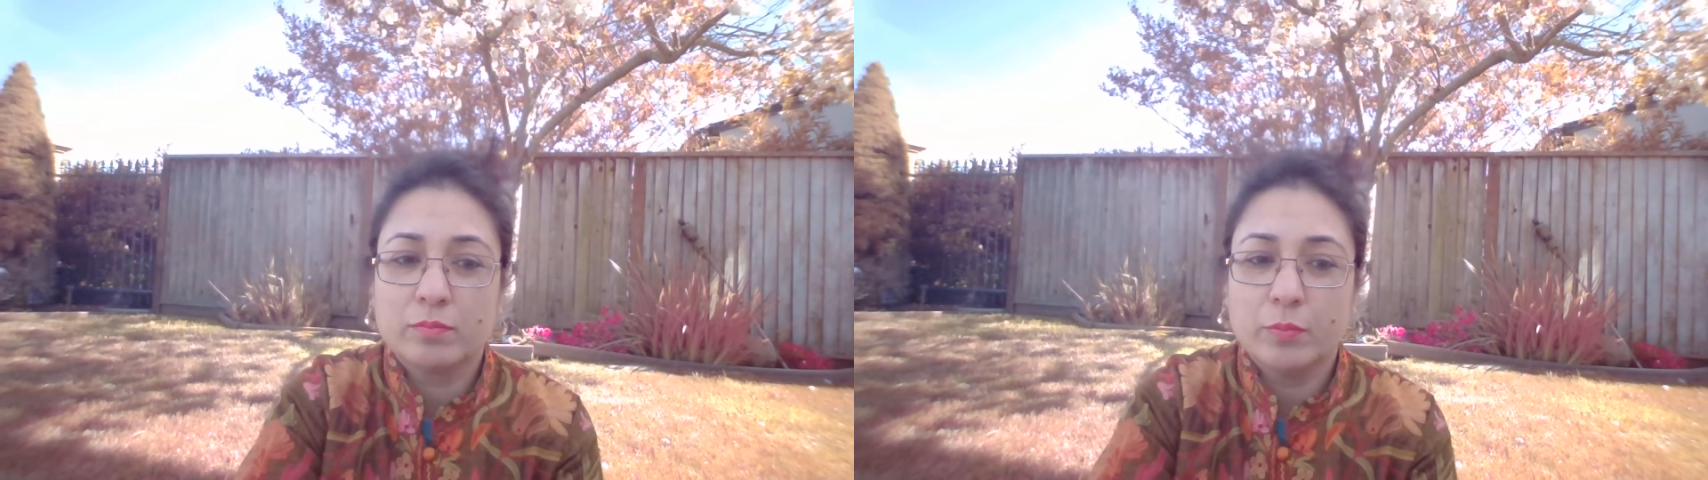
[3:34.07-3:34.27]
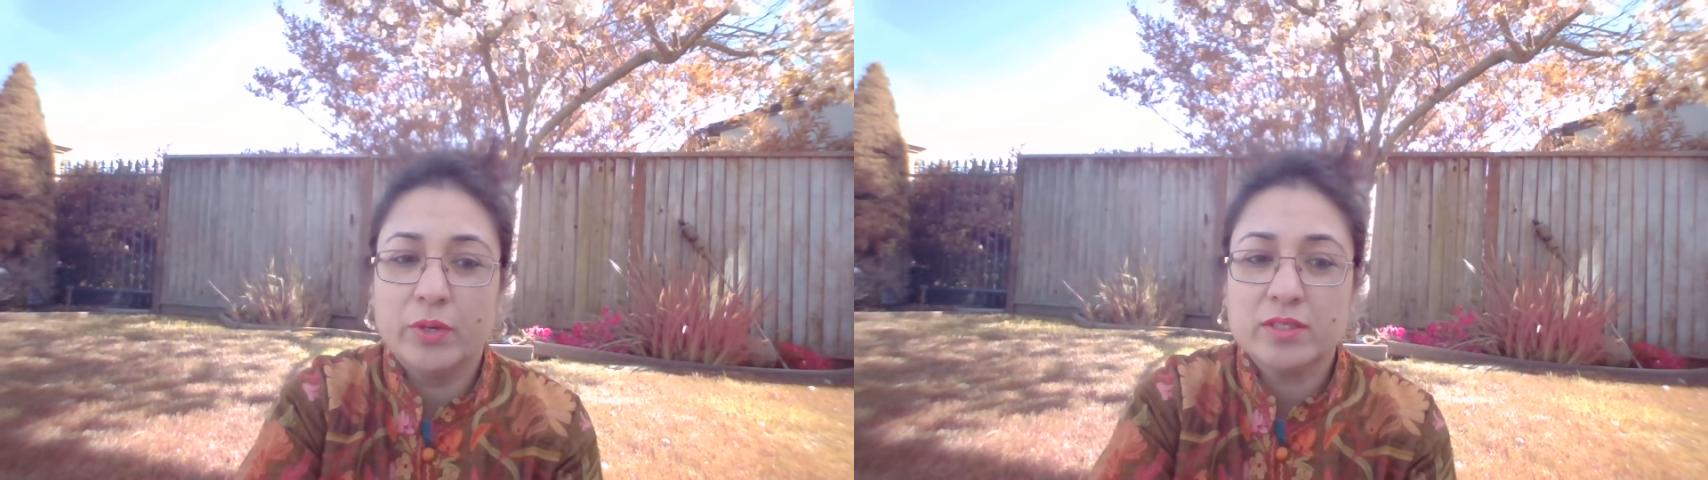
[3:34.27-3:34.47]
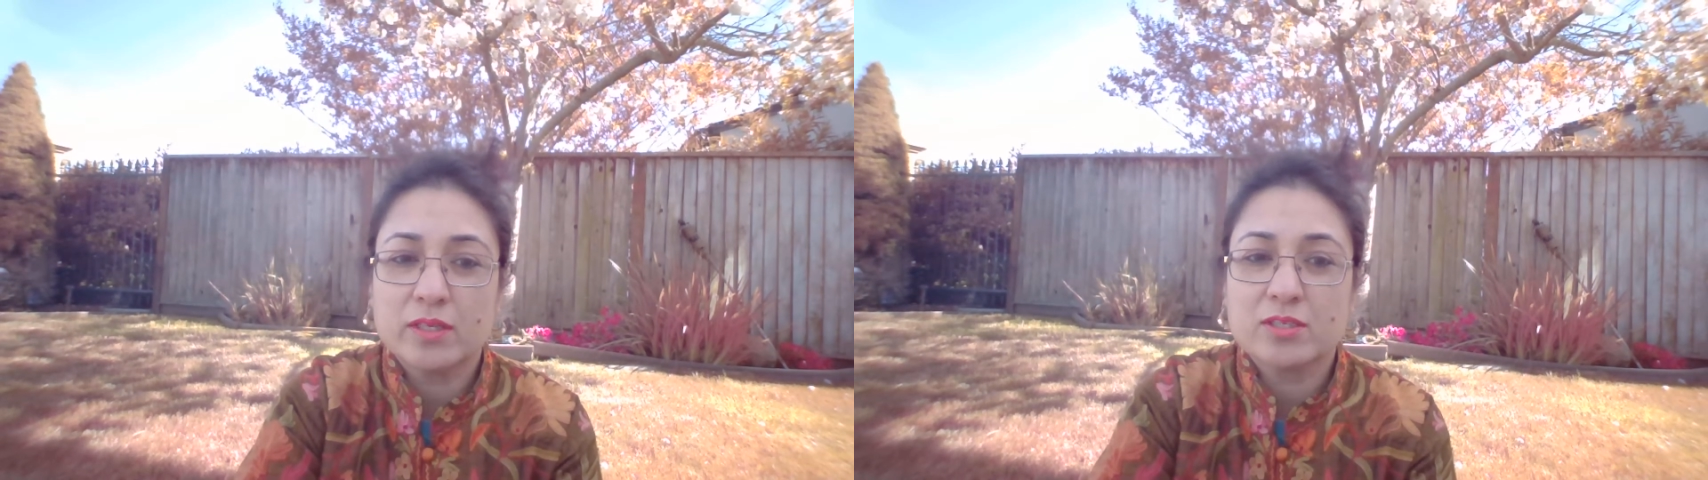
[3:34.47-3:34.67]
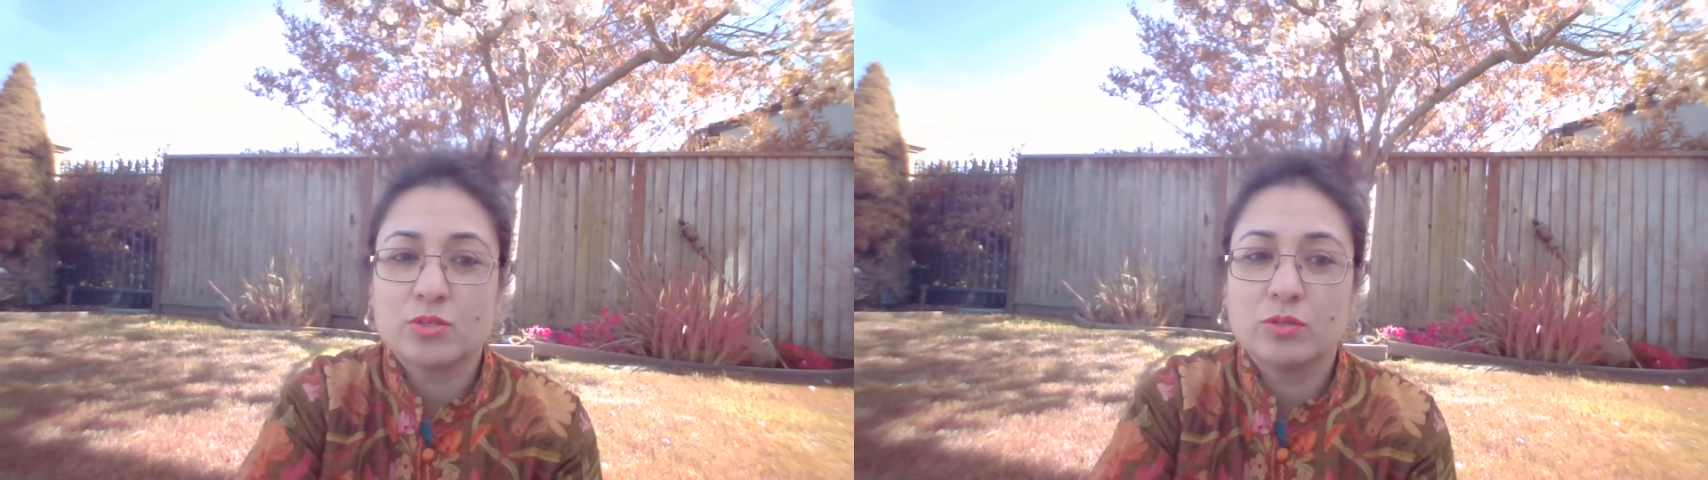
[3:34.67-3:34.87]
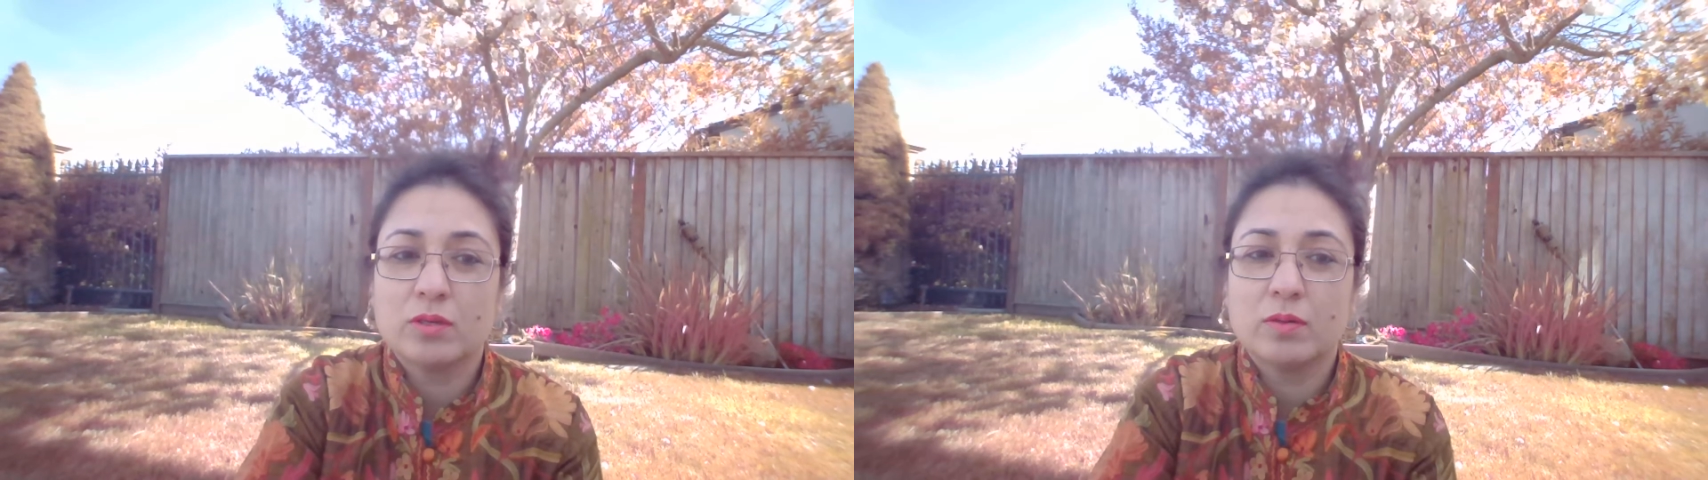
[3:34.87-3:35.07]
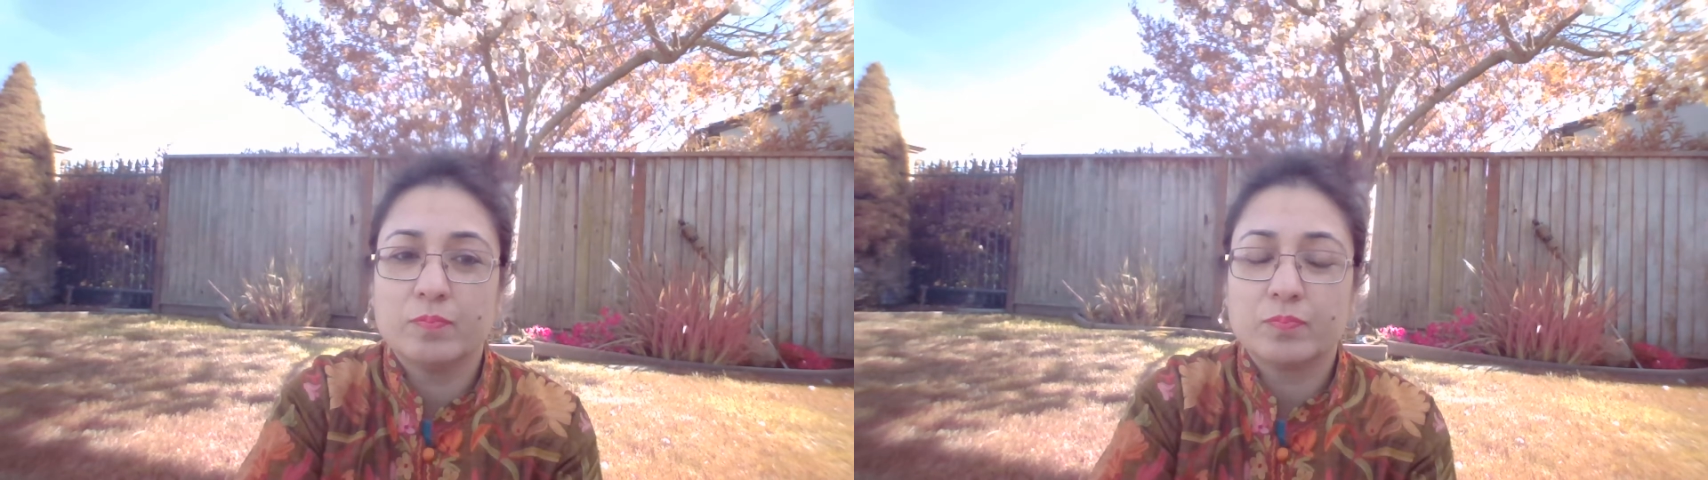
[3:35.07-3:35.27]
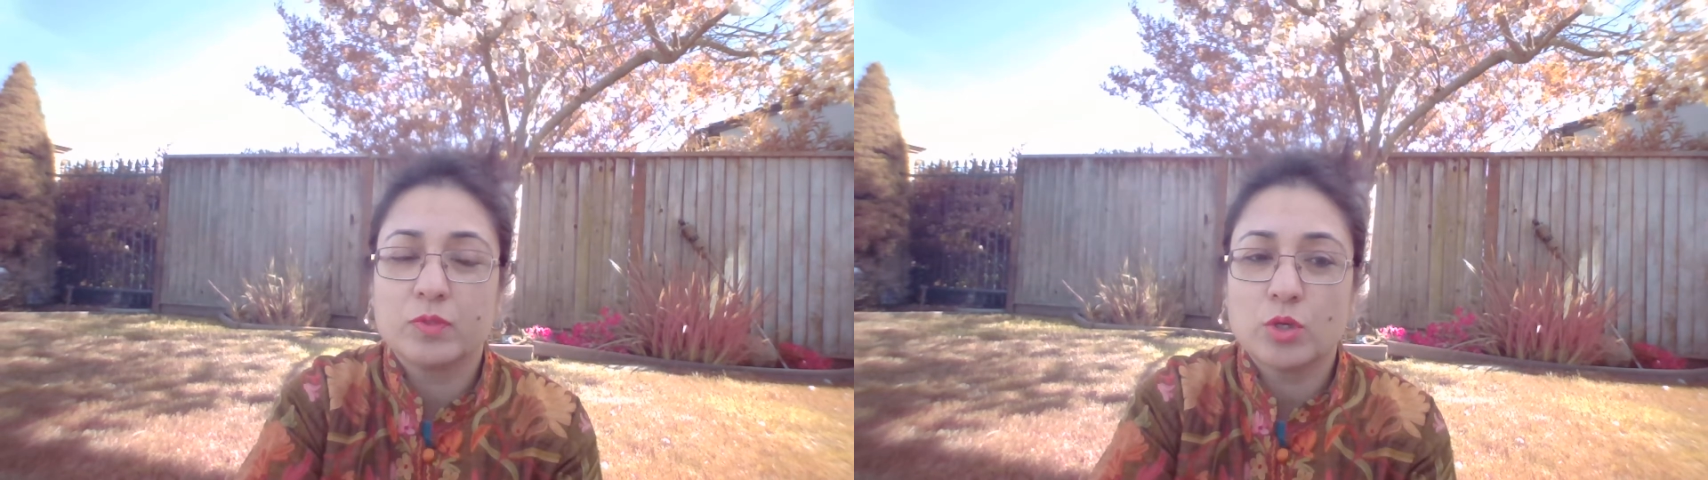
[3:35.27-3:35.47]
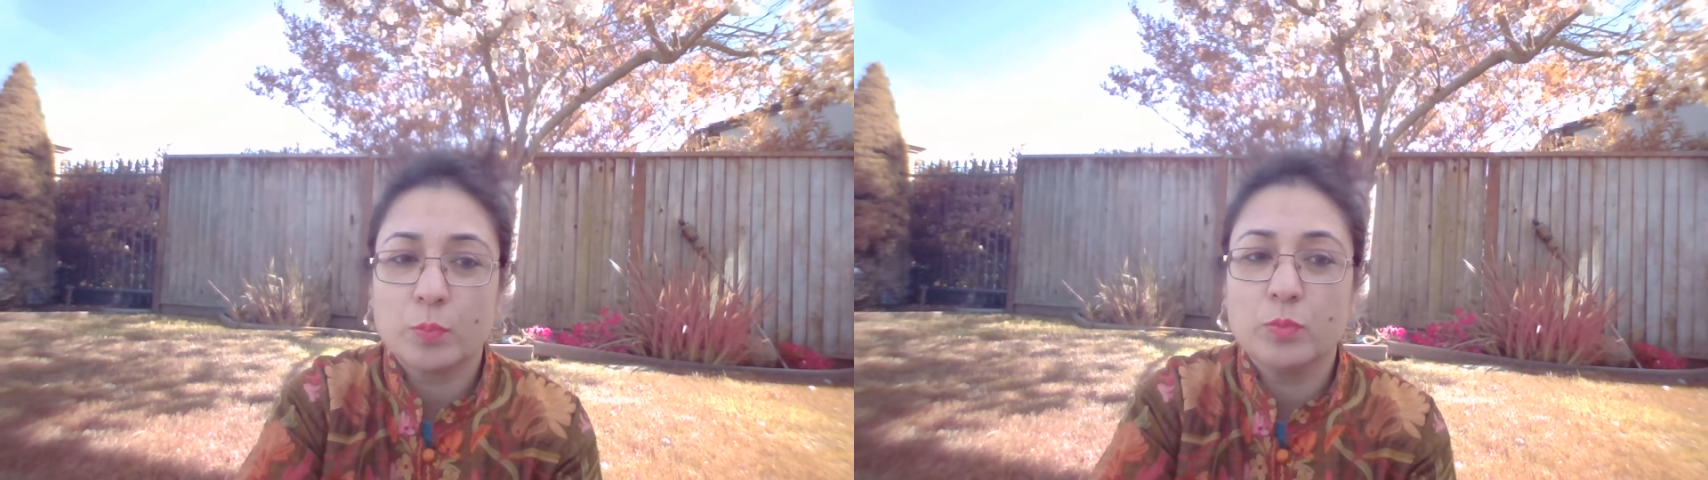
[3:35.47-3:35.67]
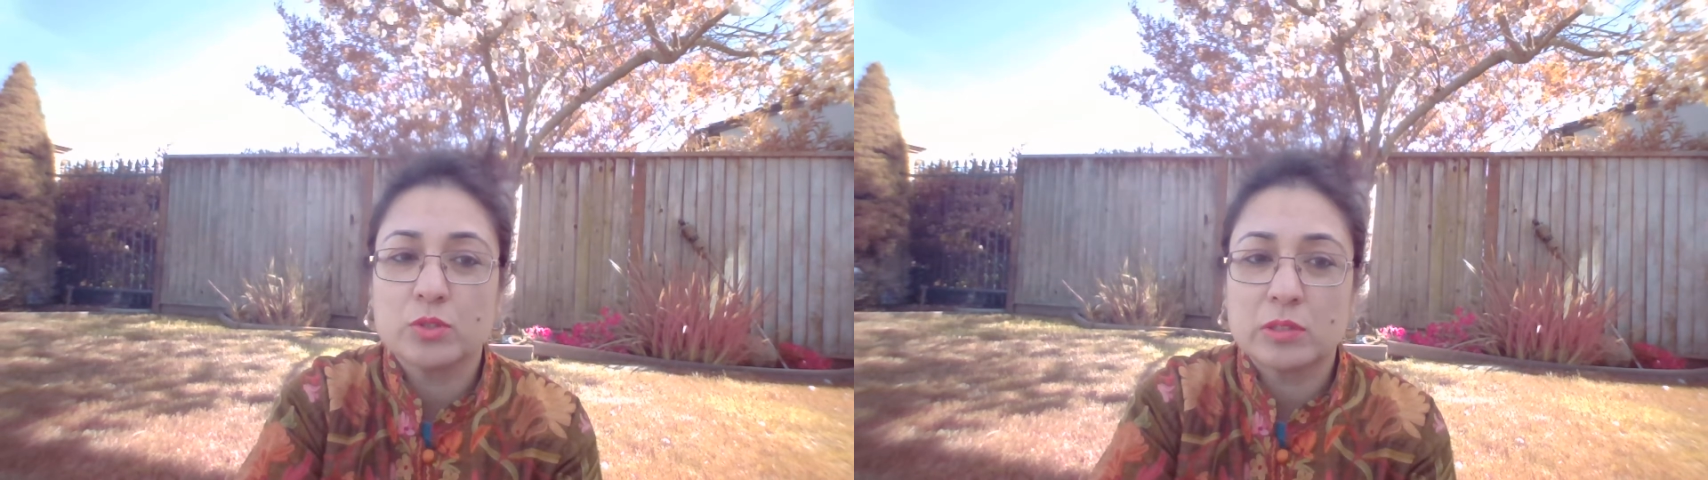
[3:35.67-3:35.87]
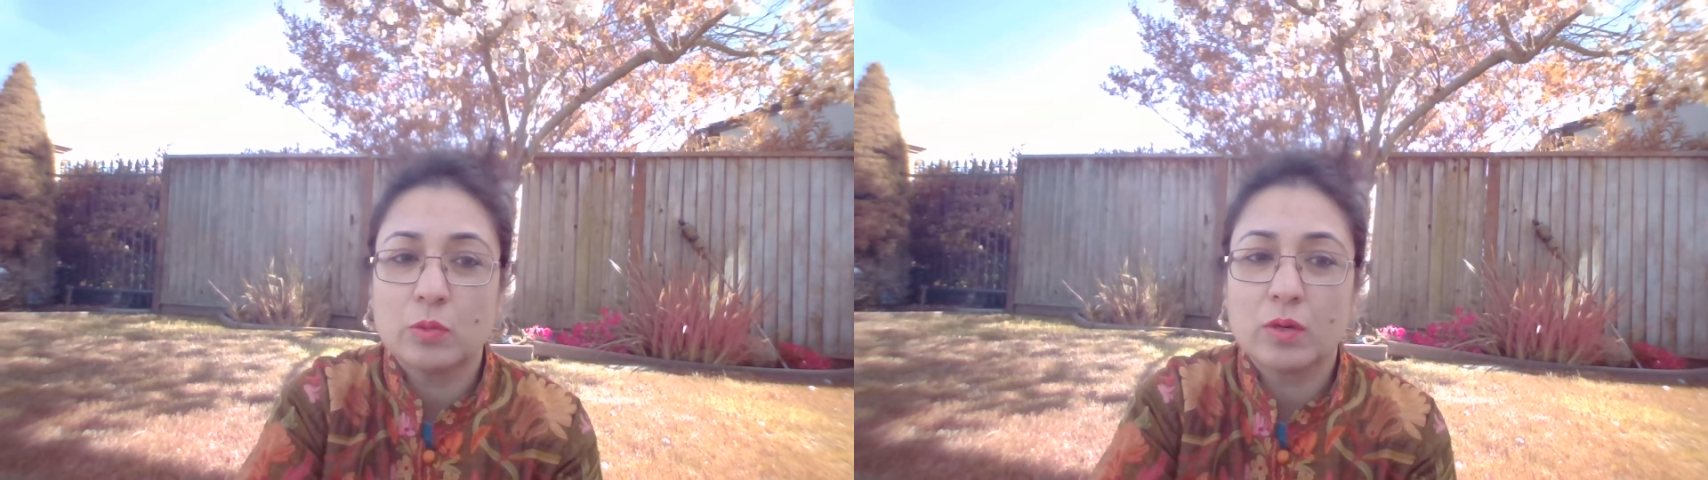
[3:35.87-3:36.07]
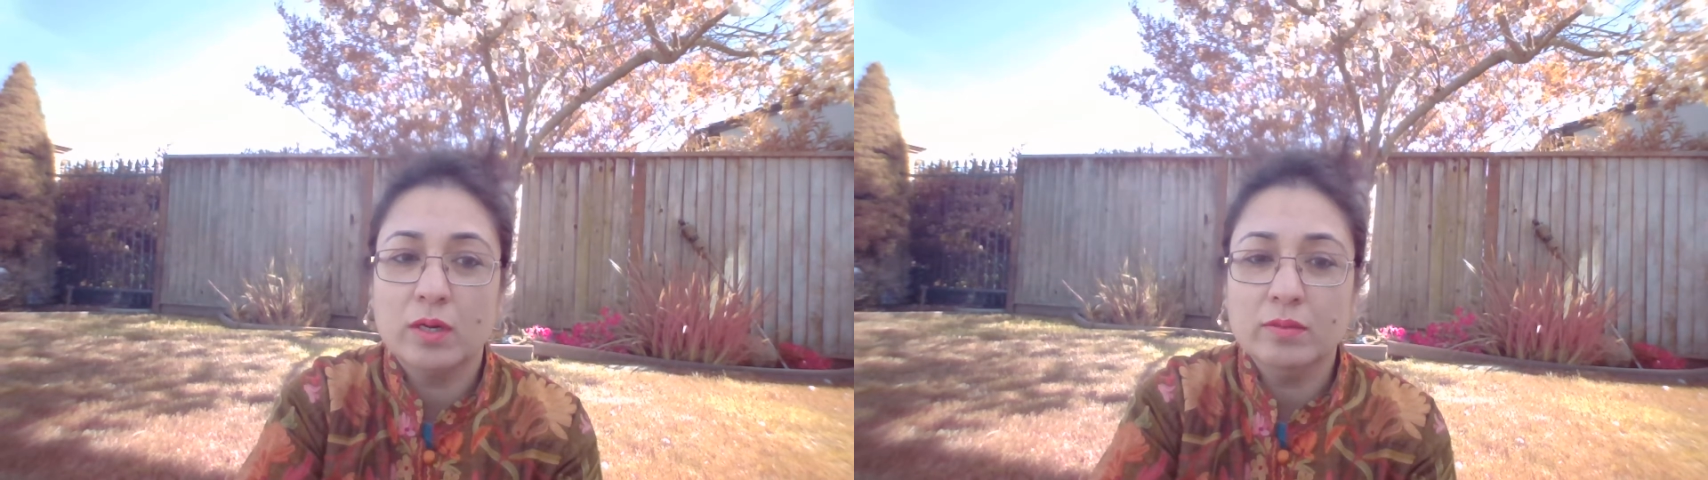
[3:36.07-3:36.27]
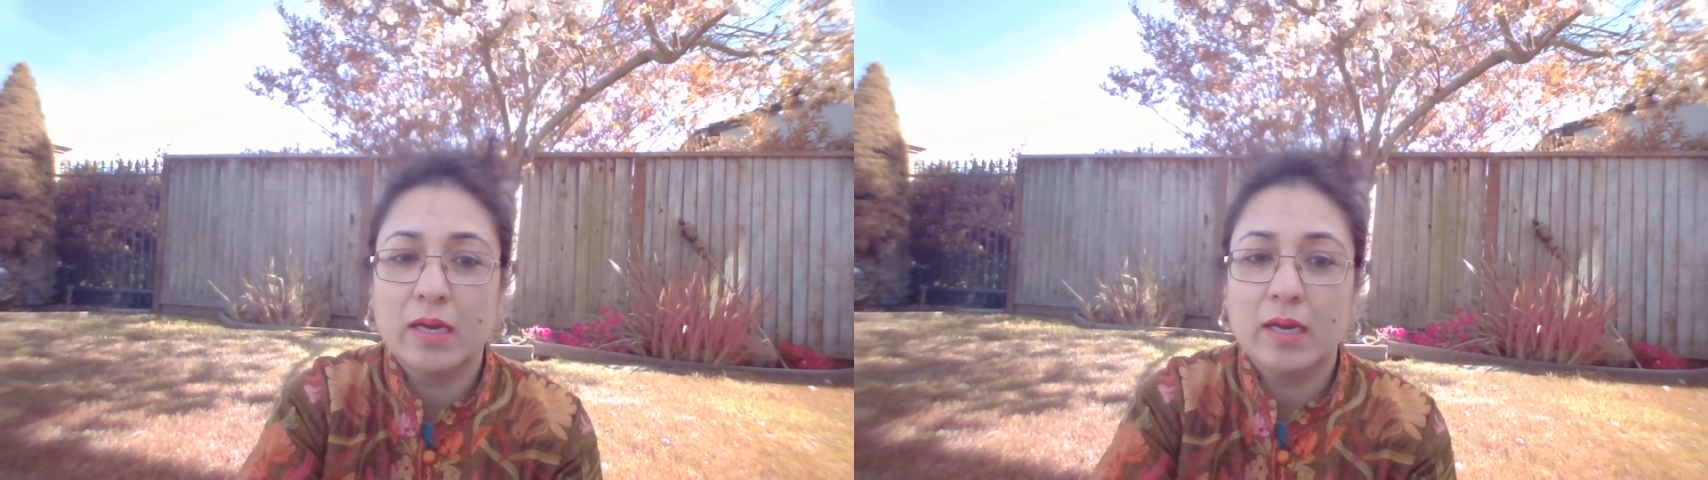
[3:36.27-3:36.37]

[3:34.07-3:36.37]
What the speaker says: brings us to the topmost loka,